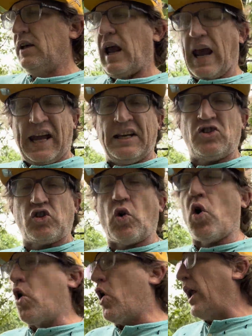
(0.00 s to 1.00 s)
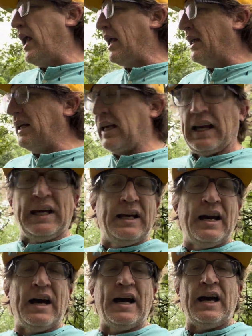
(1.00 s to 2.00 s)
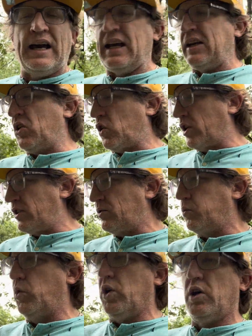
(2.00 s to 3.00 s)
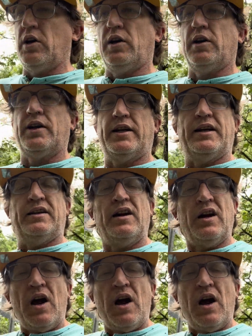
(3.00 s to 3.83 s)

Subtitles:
and Troy and Kinga and Chris Wood and